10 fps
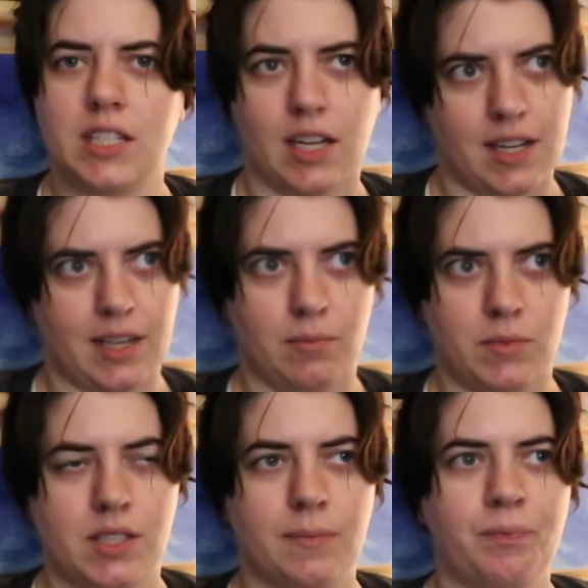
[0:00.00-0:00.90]

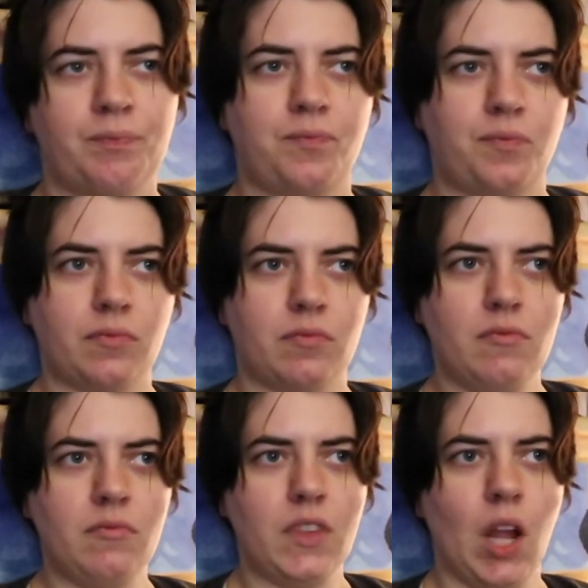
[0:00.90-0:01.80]
times
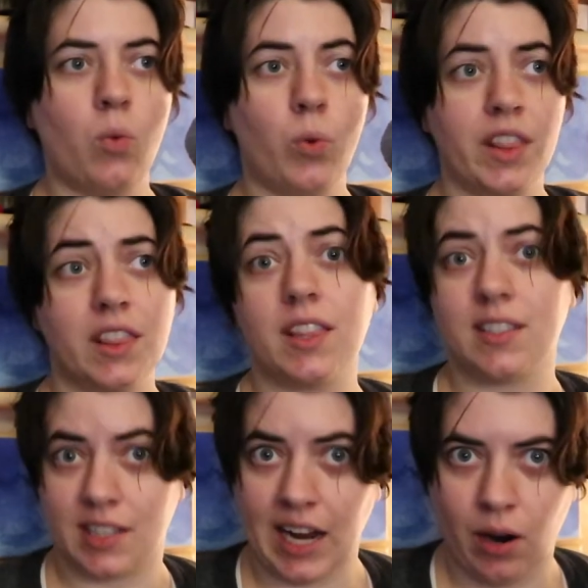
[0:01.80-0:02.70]
with the
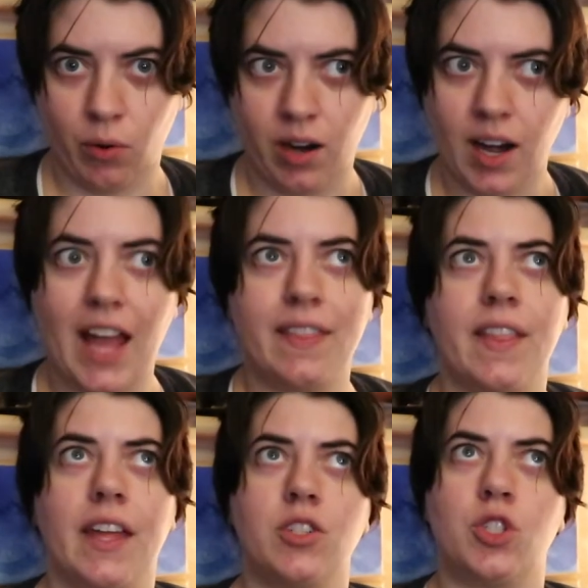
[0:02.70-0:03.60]
scour and
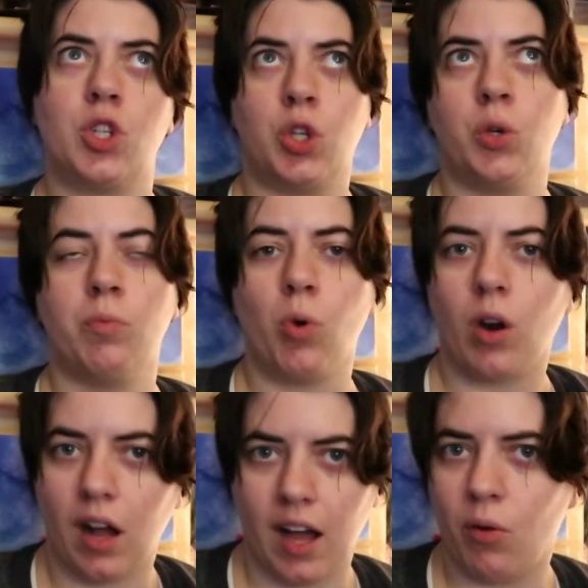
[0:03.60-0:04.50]
then two
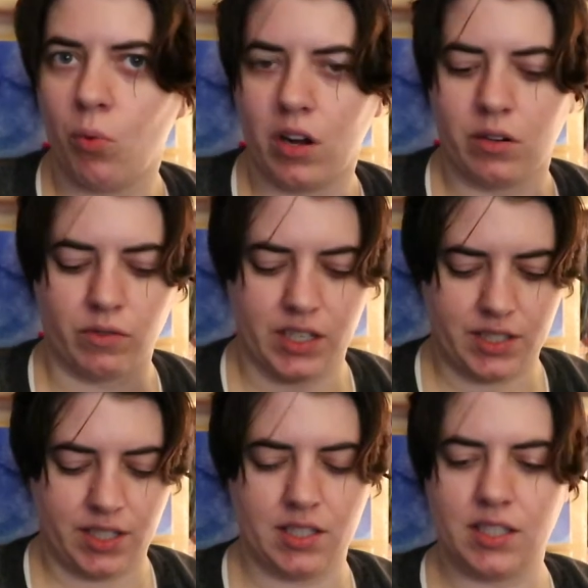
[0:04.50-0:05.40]
more hot water
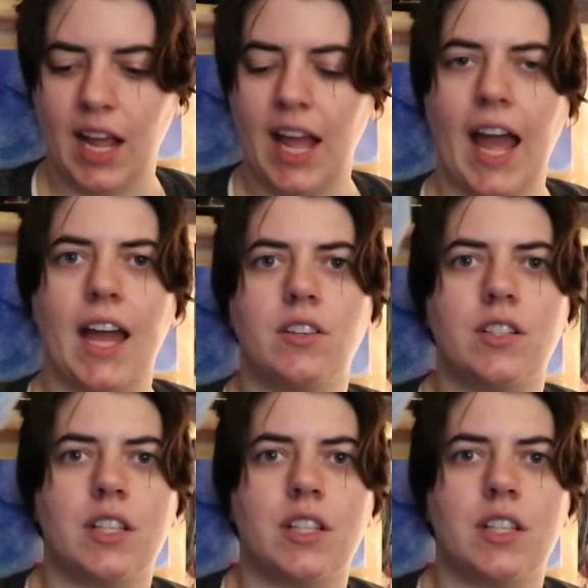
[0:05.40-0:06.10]
rinses and